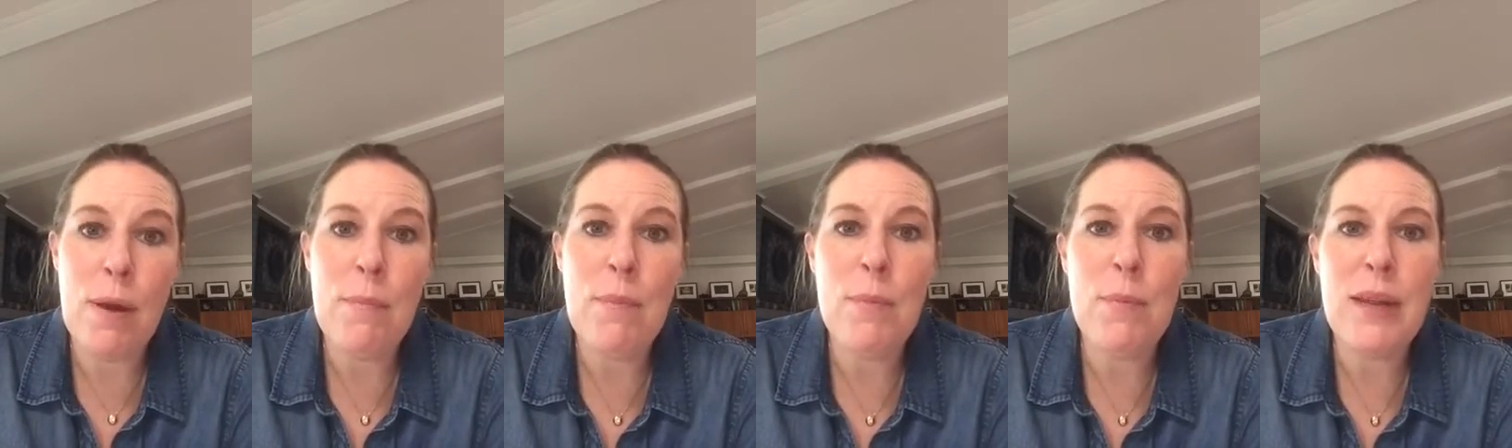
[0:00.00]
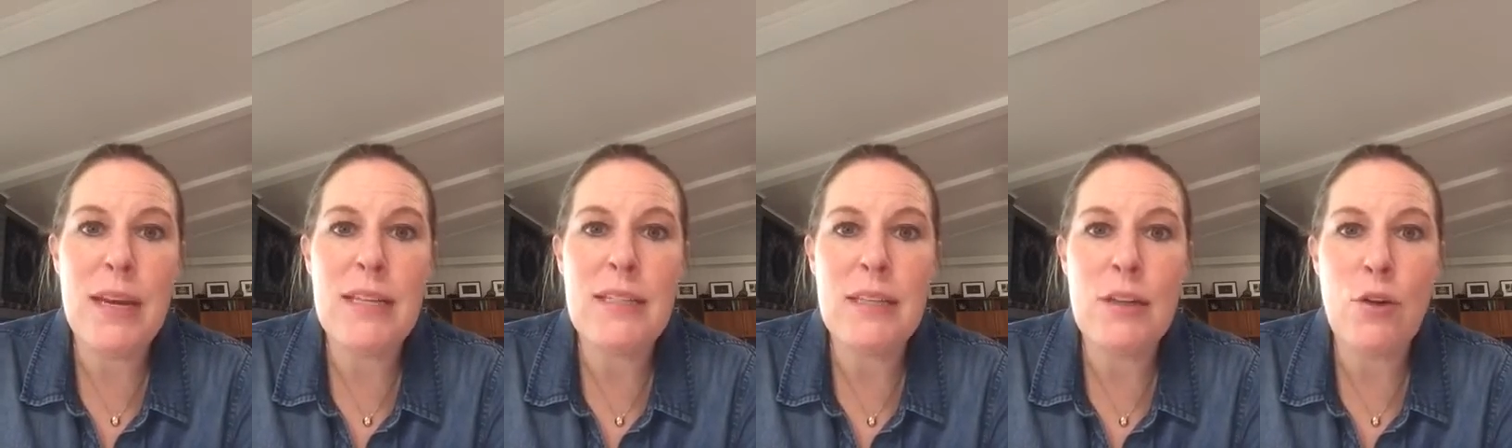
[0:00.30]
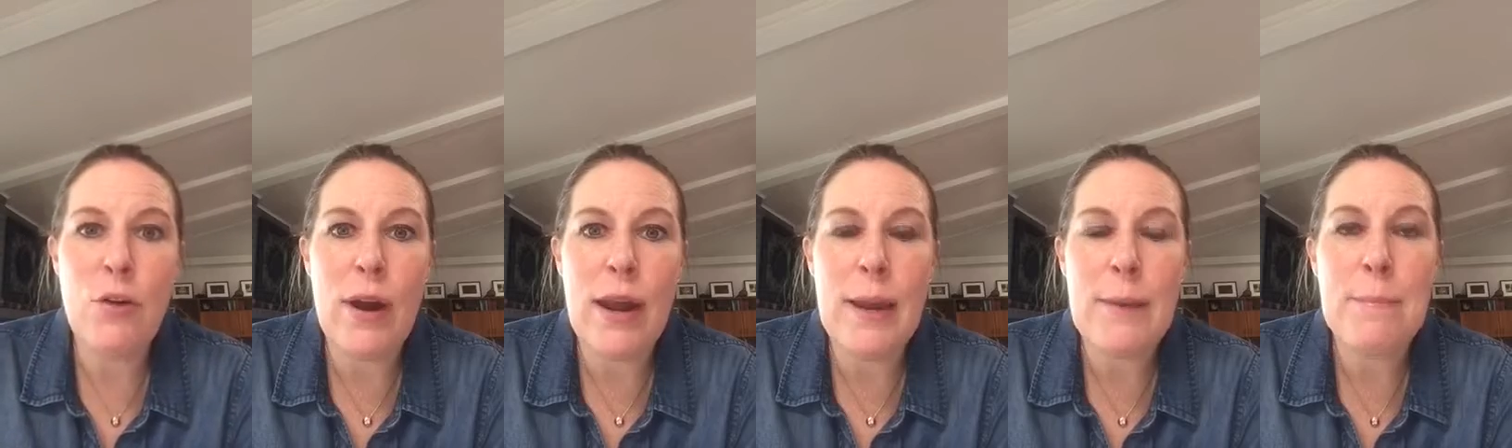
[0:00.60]
Peppermint is a
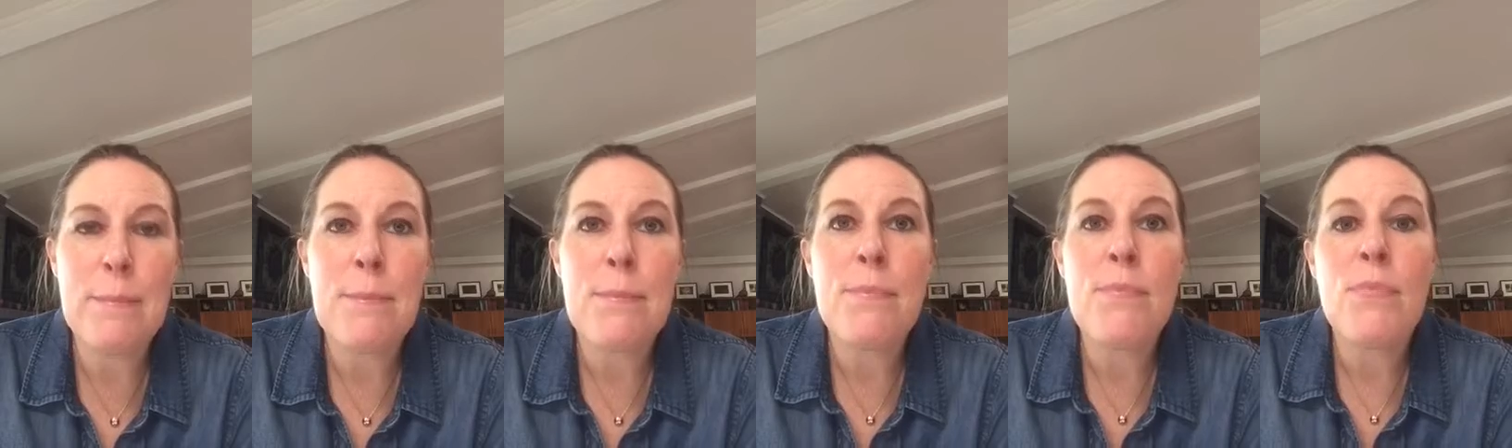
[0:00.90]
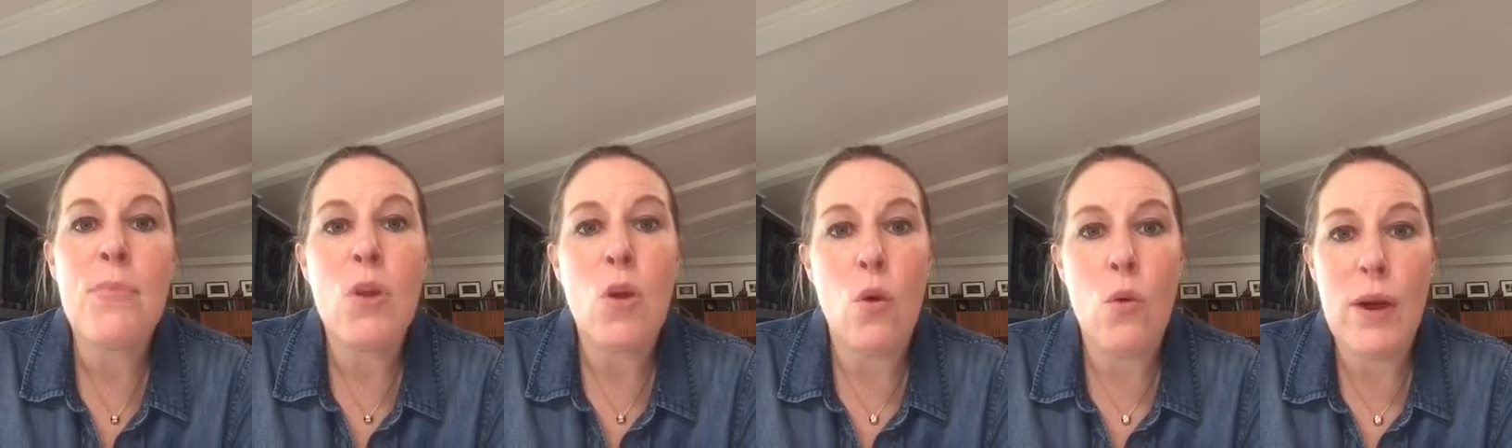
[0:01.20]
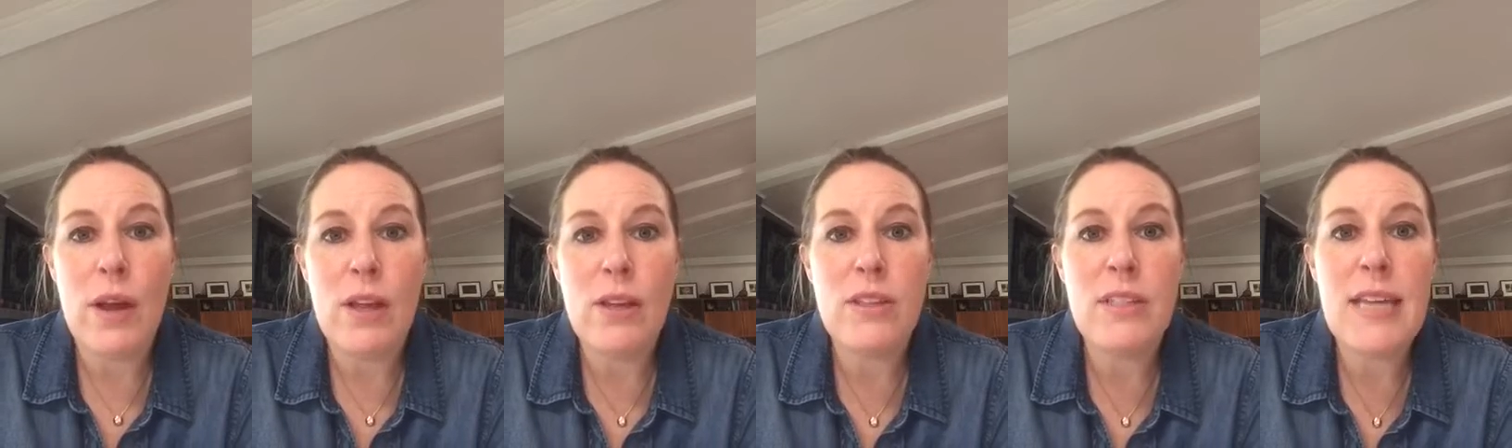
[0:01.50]
great
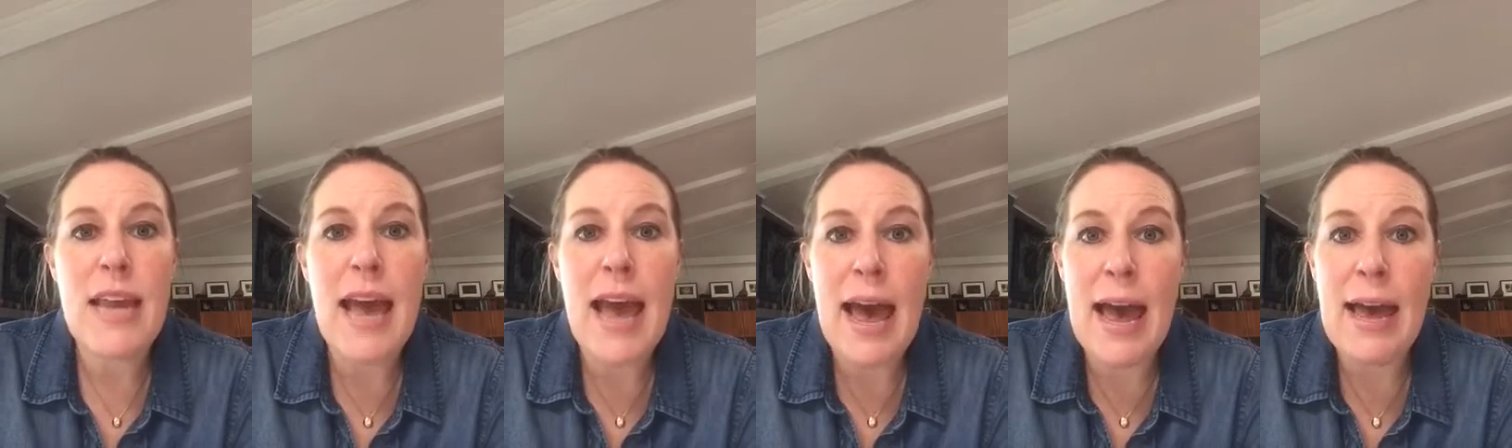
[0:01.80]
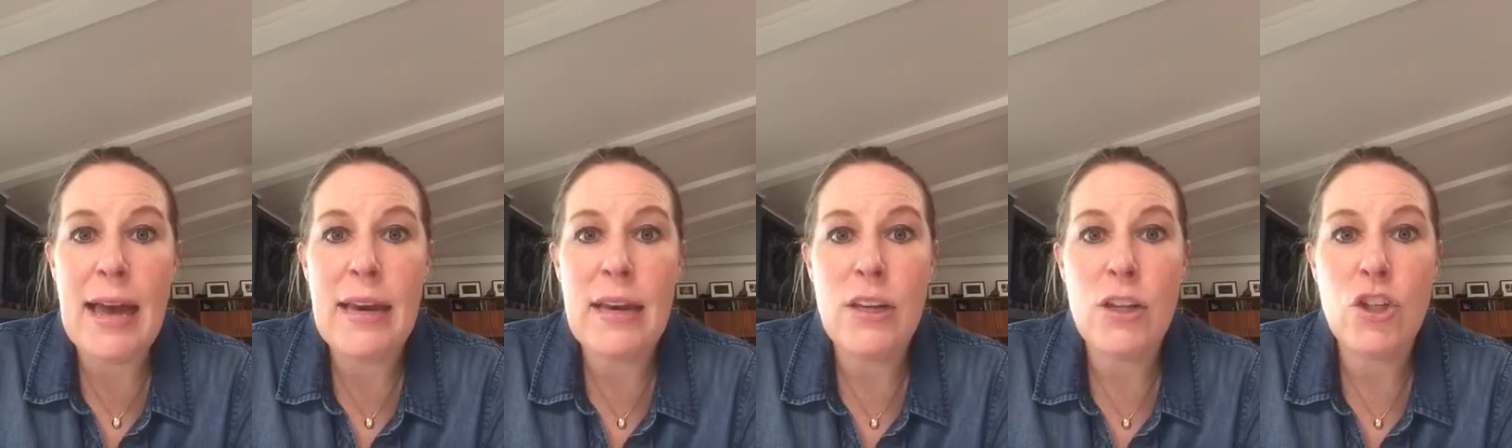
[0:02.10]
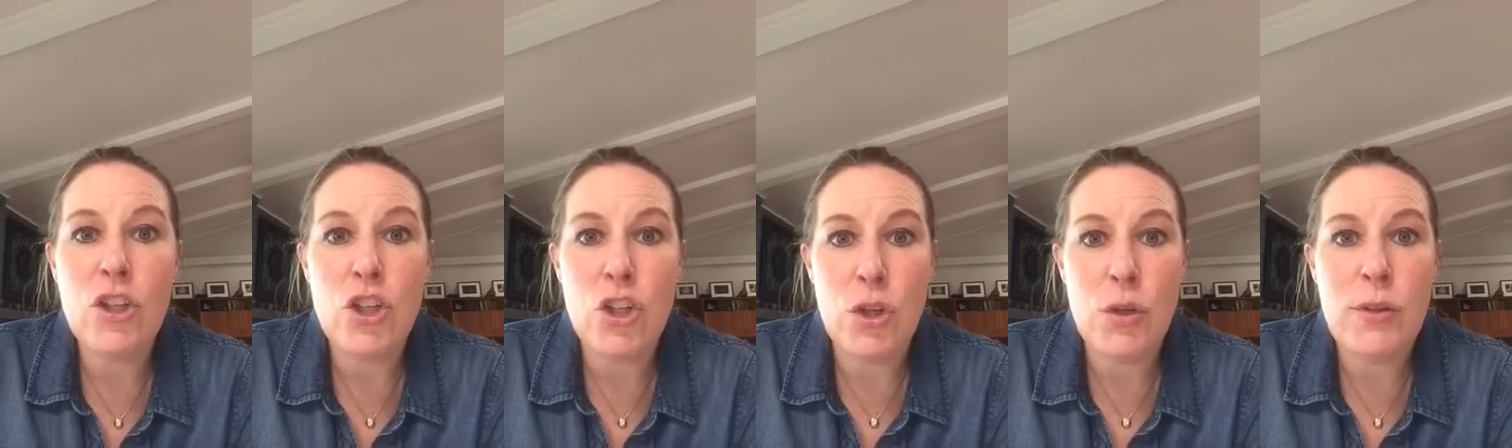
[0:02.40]
oil to add
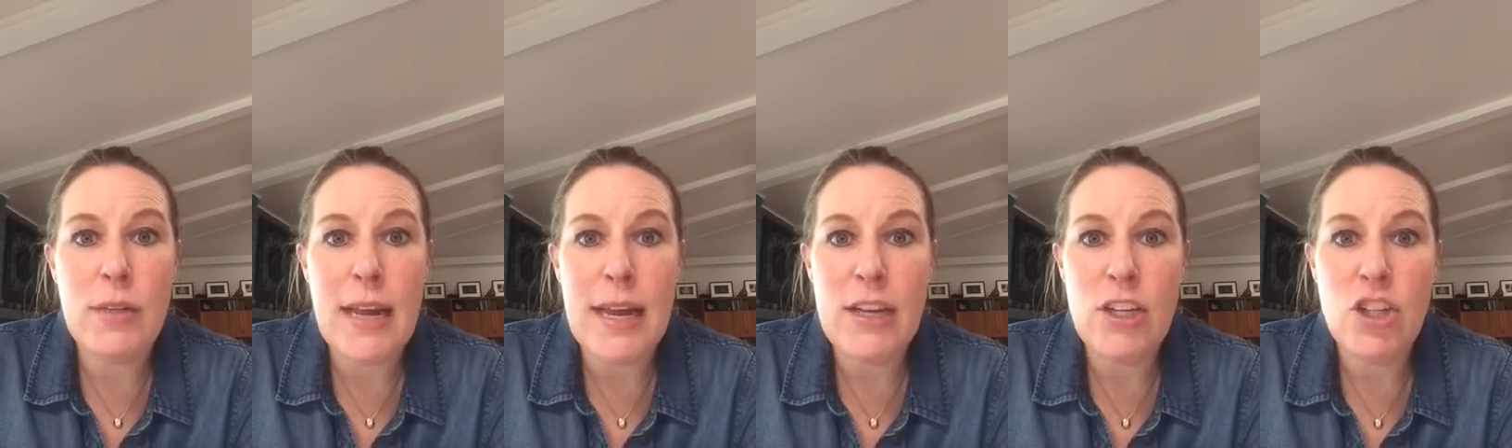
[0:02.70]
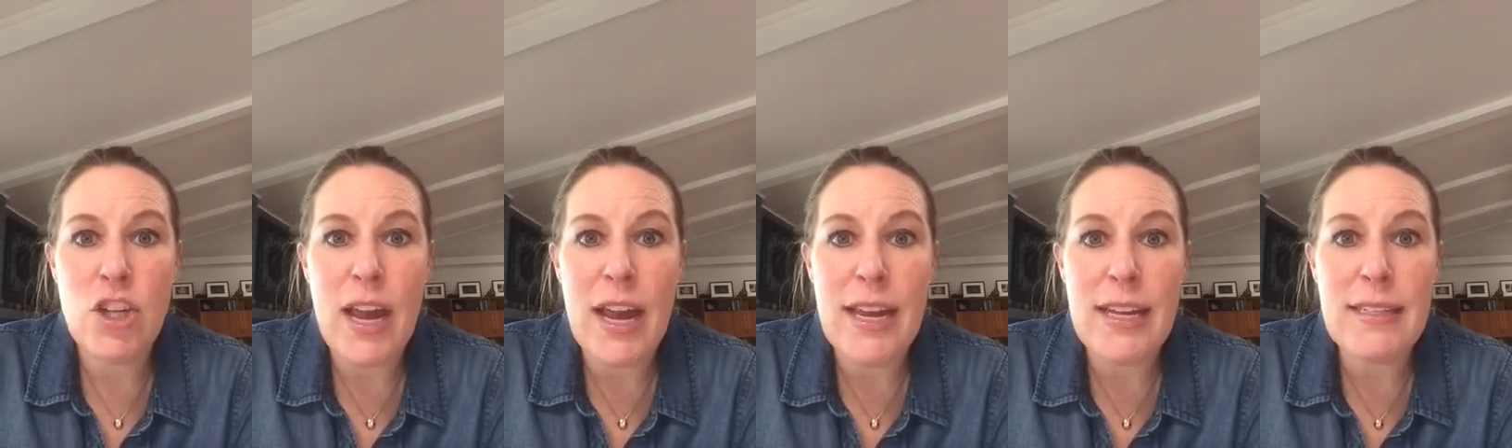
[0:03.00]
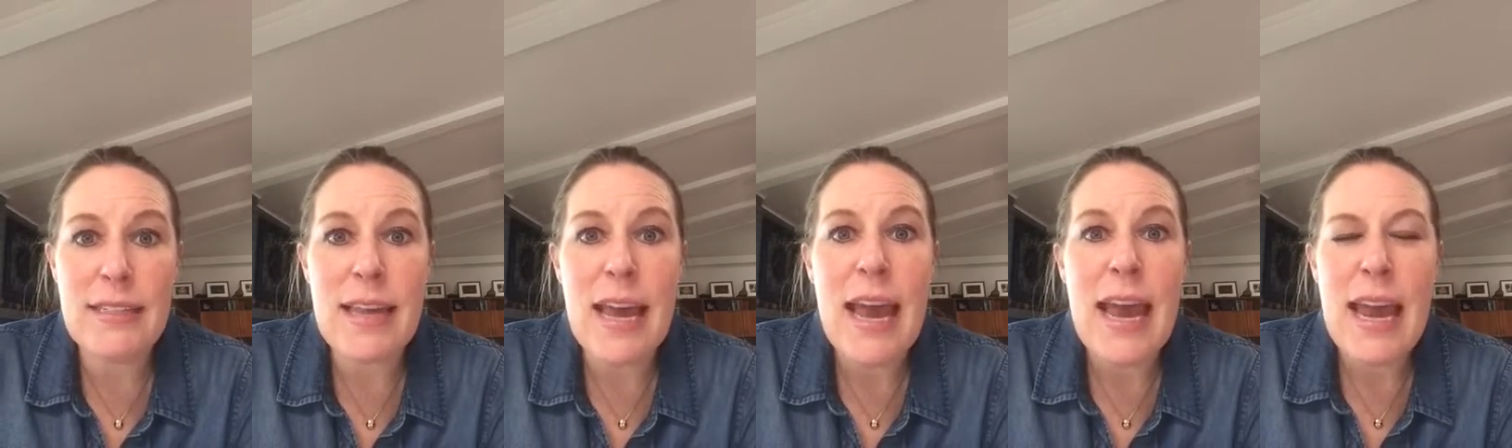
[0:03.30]
to
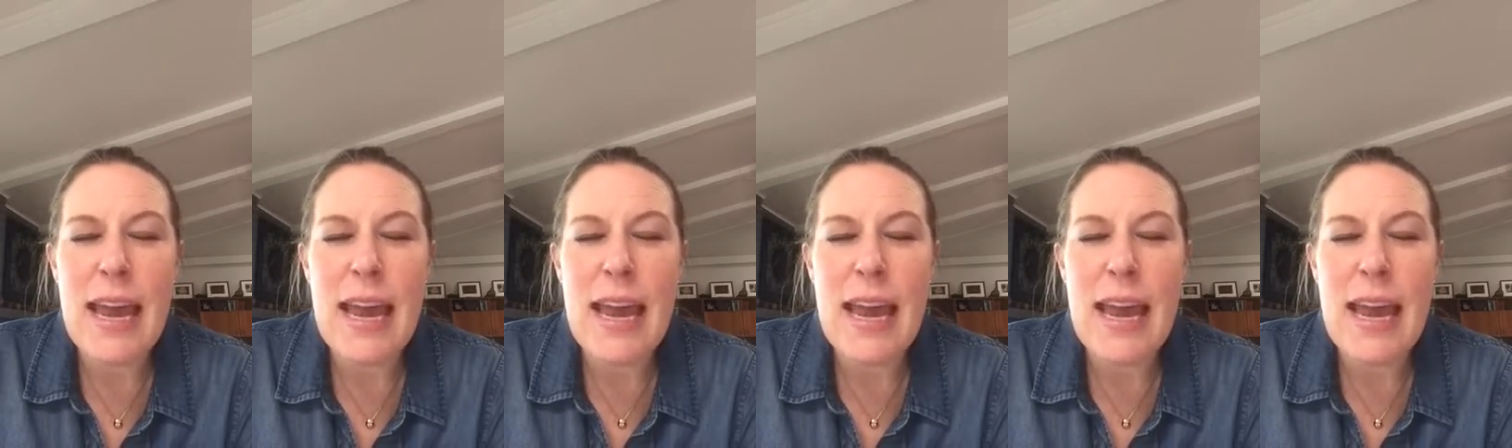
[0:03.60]
digize.